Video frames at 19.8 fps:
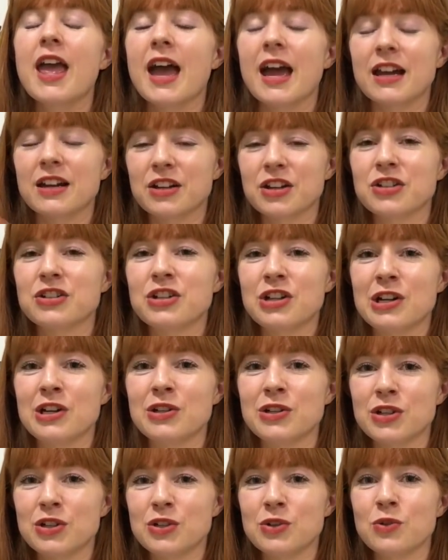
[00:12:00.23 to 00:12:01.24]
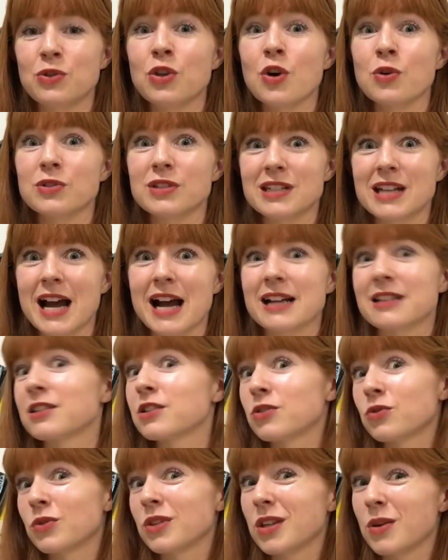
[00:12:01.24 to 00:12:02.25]
and continue to do those
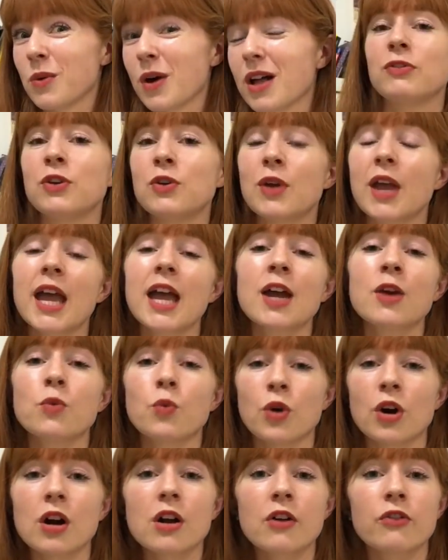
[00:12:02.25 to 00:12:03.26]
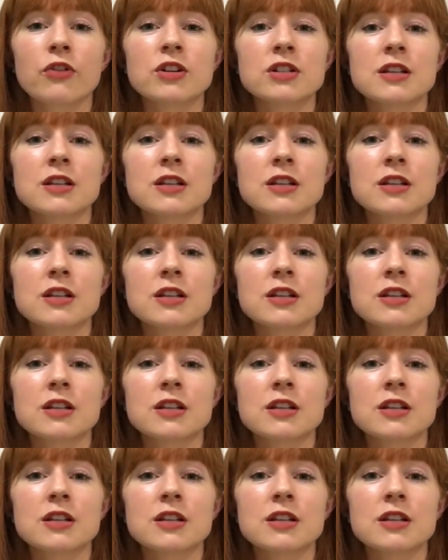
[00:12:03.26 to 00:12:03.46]
tasks really well. If you can work for